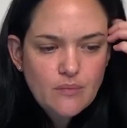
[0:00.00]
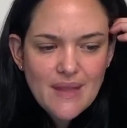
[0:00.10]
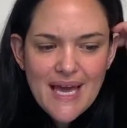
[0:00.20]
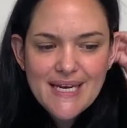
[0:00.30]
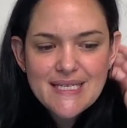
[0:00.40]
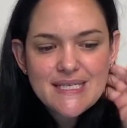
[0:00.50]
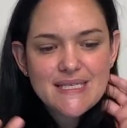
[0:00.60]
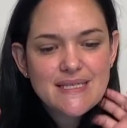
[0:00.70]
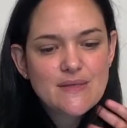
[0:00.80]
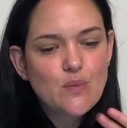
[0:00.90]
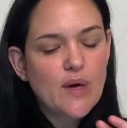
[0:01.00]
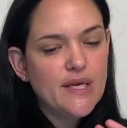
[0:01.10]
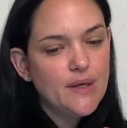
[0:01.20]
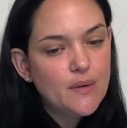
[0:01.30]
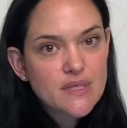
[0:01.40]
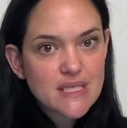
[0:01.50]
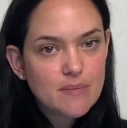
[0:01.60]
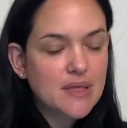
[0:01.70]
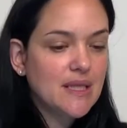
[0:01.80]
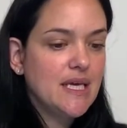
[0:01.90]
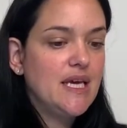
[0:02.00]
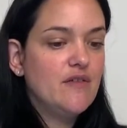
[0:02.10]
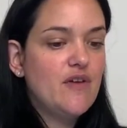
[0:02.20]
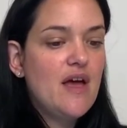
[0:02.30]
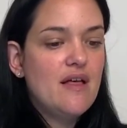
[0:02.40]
and it's we used to believe